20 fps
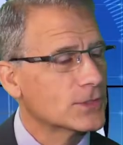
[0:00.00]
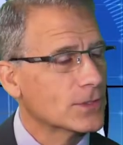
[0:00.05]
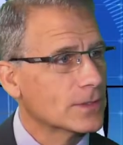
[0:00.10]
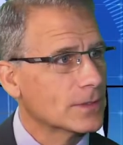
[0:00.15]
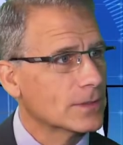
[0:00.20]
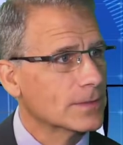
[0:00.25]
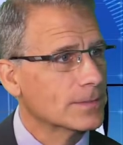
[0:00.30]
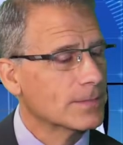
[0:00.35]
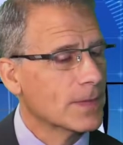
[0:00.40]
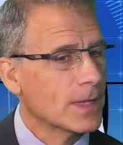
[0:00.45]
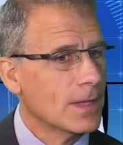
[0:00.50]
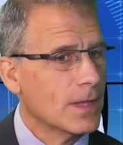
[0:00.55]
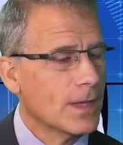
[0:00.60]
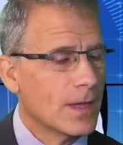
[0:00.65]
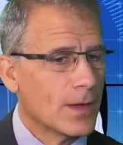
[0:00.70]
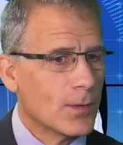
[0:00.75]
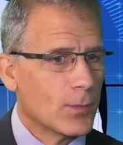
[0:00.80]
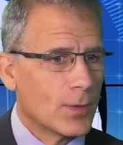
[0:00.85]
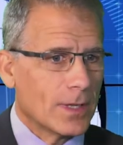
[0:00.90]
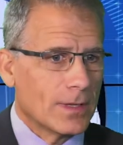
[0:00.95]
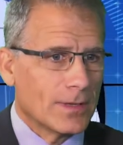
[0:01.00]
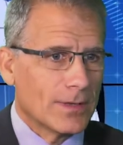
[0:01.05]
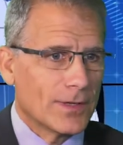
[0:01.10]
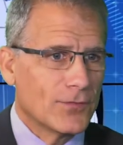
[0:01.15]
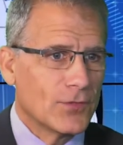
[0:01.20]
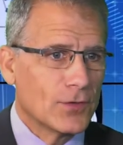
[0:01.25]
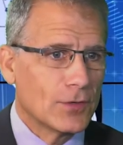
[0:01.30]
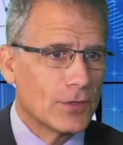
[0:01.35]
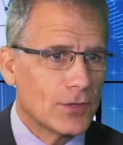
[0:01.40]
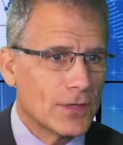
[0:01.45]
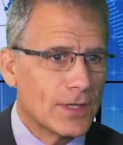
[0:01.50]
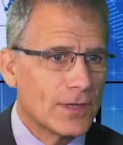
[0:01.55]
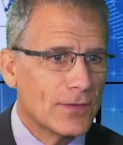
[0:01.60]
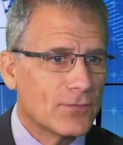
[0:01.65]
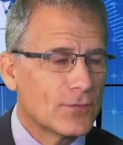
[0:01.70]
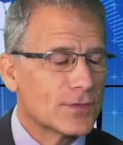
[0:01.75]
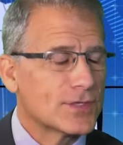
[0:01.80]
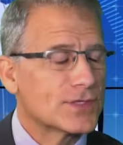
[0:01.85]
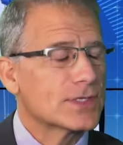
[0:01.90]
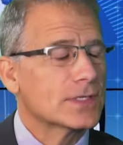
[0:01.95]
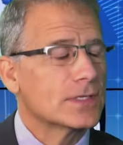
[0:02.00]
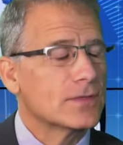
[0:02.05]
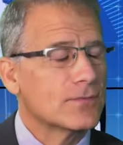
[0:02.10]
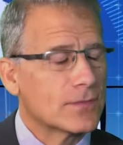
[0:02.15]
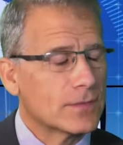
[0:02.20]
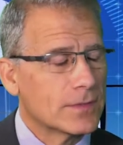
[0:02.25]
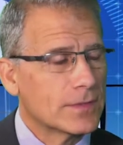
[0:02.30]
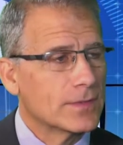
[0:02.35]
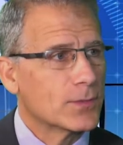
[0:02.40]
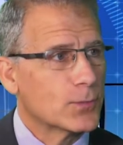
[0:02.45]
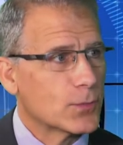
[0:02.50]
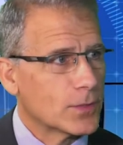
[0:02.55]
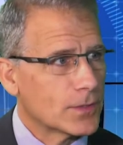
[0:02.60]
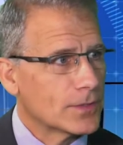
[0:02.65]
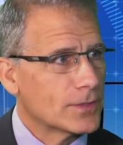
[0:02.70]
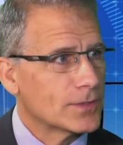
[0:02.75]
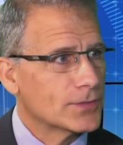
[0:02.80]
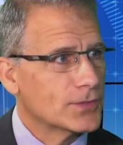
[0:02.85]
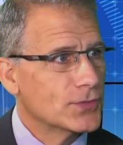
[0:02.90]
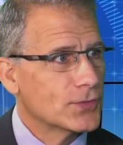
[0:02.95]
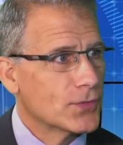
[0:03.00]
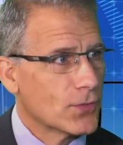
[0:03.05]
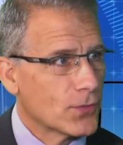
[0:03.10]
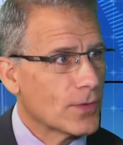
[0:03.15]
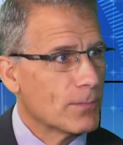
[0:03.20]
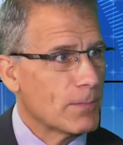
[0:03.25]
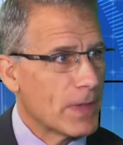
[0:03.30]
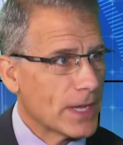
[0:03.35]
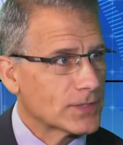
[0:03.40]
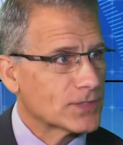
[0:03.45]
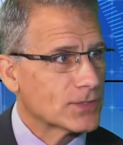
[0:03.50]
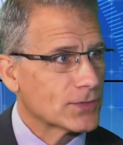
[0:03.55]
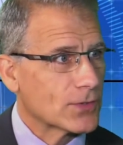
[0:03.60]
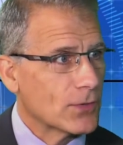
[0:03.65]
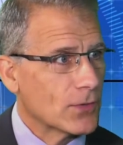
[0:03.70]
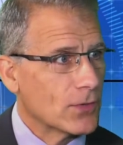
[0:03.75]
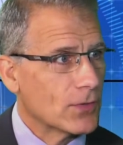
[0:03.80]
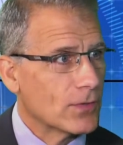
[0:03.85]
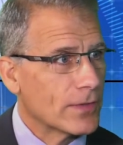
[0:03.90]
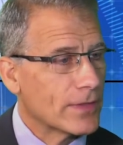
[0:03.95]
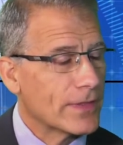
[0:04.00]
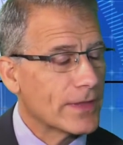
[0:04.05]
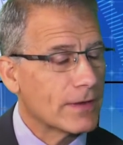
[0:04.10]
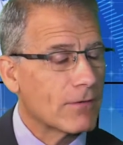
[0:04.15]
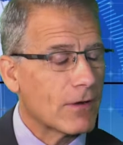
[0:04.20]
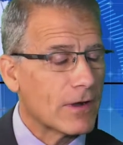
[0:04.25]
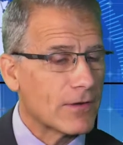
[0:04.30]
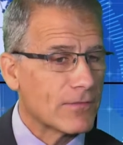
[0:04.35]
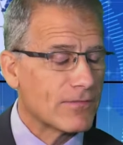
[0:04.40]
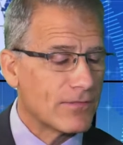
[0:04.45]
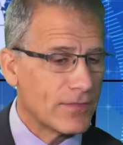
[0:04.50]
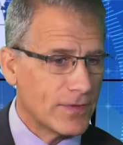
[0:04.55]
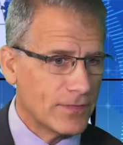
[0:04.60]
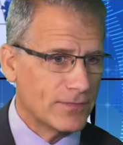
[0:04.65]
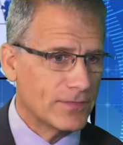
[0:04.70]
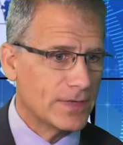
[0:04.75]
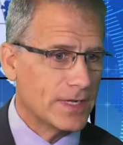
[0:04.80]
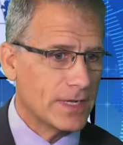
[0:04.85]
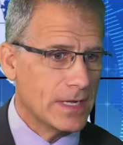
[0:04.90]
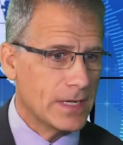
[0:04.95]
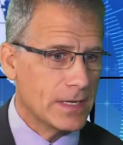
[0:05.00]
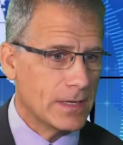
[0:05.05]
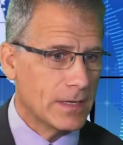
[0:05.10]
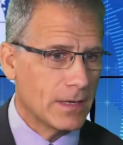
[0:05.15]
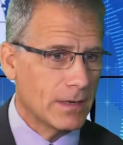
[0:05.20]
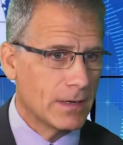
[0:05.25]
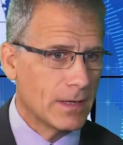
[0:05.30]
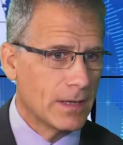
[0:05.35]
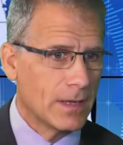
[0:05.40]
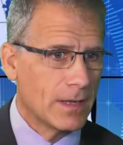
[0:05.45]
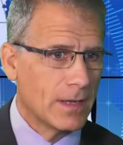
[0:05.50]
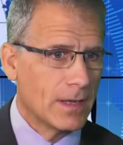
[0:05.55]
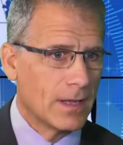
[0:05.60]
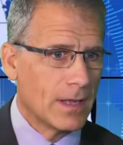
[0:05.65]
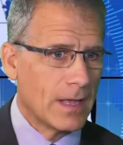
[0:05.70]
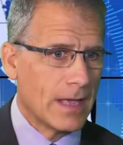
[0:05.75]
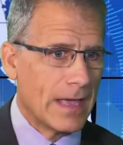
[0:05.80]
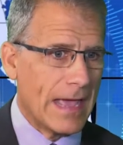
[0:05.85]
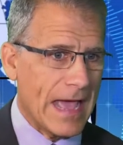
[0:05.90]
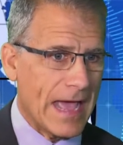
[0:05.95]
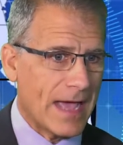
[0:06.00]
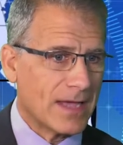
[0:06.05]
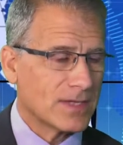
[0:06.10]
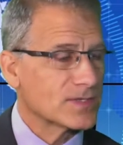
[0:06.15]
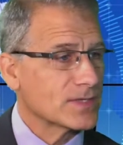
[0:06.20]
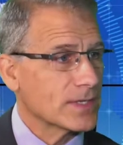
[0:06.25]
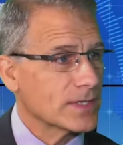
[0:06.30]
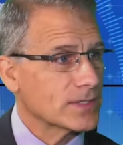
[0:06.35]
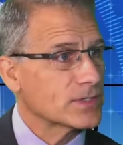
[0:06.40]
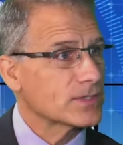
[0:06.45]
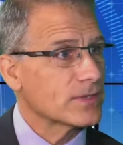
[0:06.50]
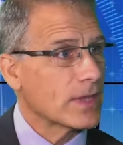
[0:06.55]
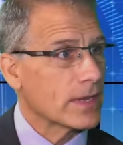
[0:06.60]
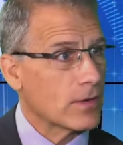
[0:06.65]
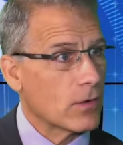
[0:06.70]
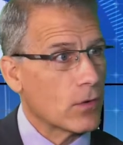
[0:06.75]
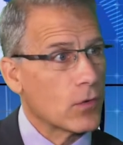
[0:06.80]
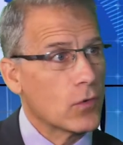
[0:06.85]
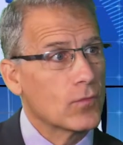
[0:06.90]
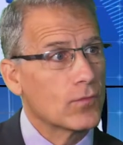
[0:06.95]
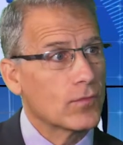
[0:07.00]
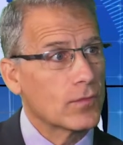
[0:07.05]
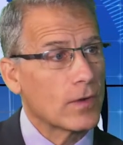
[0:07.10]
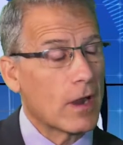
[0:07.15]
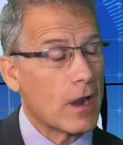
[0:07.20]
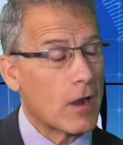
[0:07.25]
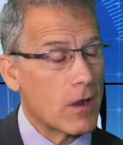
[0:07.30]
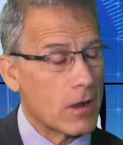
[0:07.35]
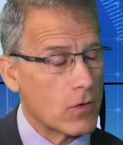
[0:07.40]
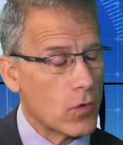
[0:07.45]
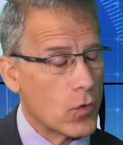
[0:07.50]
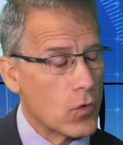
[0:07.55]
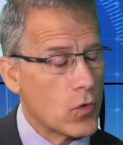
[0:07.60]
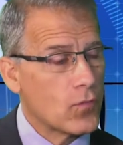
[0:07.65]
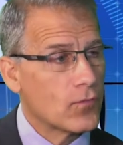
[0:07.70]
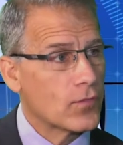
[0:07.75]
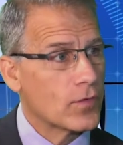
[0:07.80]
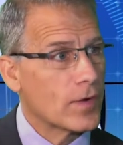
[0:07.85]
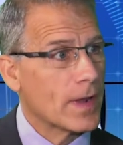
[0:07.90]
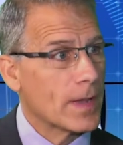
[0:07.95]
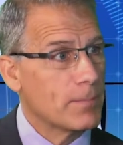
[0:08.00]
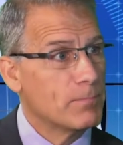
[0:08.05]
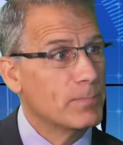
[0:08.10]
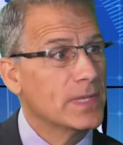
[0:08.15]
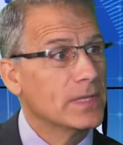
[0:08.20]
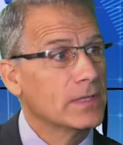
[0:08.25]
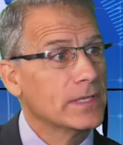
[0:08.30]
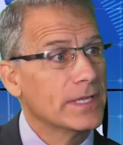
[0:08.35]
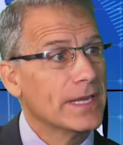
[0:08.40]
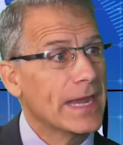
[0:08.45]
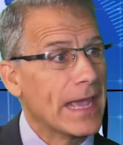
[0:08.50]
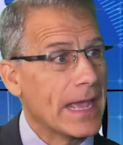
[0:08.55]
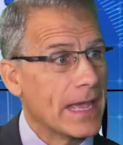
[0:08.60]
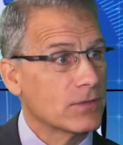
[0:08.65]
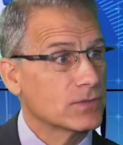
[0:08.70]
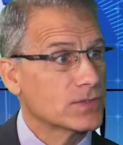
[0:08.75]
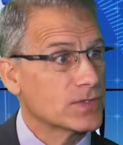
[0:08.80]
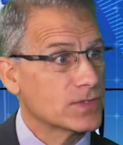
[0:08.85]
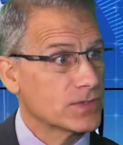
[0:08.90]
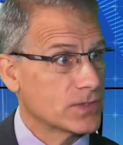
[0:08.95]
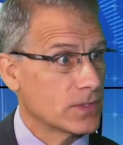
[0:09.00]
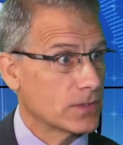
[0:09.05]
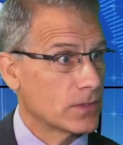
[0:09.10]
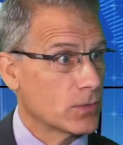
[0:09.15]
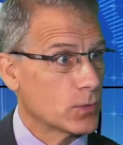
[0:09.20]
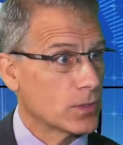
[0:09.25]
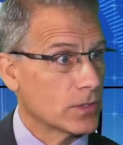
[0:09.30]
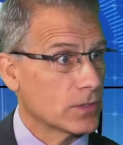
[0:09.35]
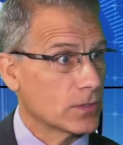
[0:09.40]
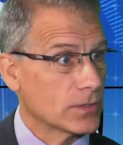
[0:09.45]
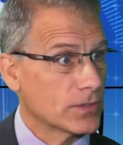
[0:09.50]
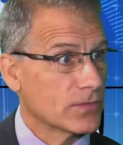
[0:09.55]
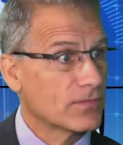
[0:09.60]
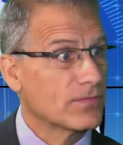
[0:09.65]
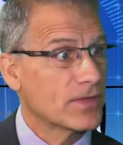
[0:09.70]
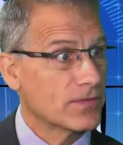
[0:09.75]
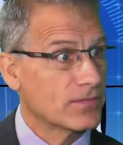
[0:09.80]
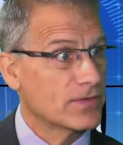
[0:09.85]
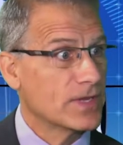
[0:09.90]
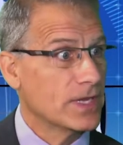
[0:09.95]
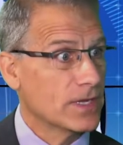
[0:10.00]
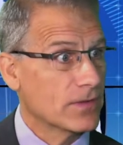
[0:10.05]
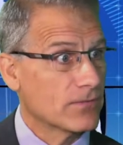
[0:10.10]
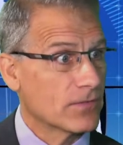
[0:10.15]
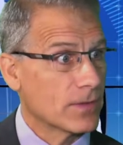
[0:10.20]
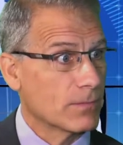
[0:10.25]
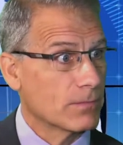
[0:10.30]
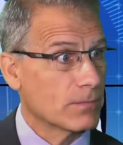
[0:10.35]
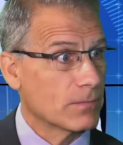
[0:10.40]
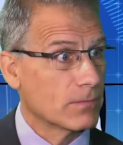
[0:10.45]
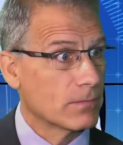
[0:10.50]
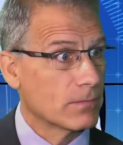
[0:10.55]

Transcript: Sure. Well, if you're looking for silver in the world, you go to Mexico. Mm -hmm. There are 15 assets that are over, are over a billion ounces in the world, 15 of them.